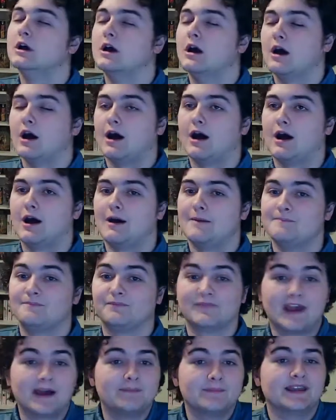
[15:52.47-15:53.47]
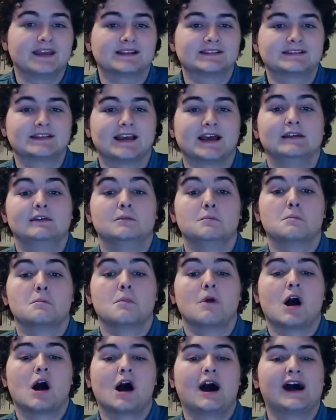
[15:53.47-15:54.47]
That being said,
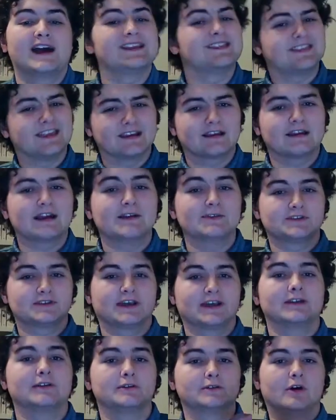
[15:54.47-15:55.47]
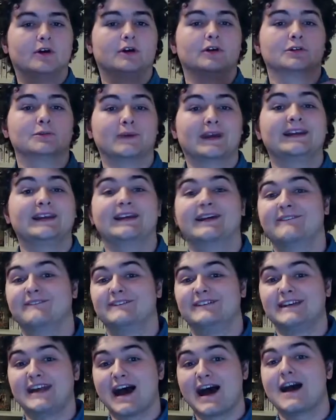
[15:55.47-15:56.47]
I think I've settled on a rating of
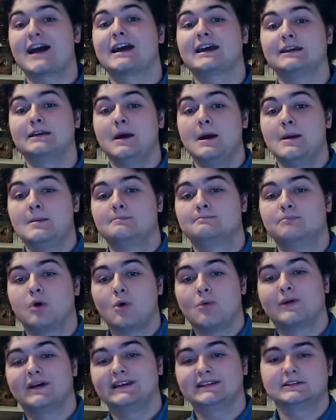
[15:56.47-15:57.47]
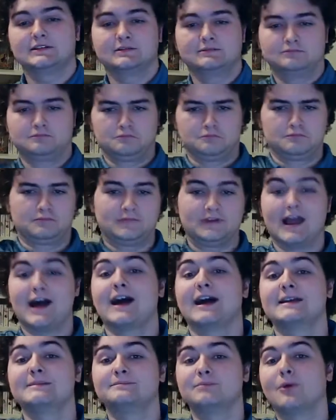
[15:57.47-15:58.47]

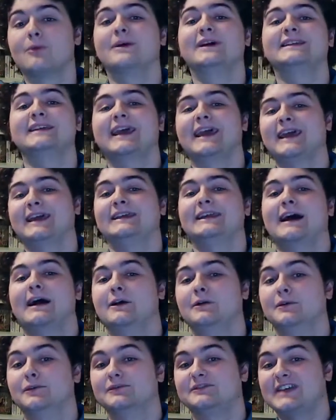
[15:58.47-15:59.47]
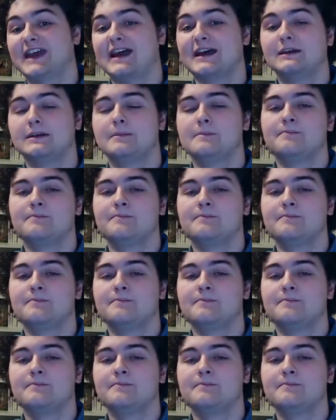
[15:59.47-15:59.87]
9.8 out of 10.